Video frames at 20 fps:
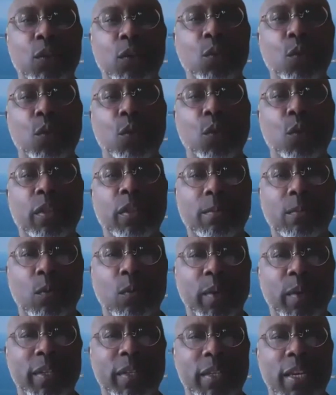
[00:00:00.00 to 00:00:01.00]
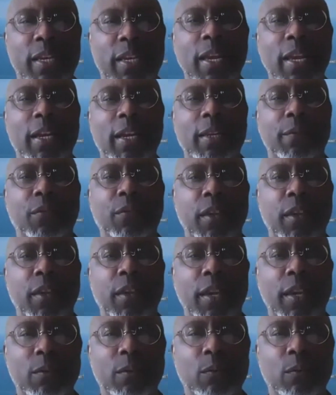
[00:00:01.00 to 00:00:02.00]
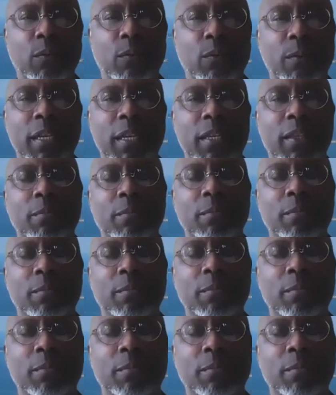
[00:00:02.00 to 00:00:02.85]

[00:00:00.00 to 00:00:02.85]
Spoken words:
ignore them, when we say negative things and we beat them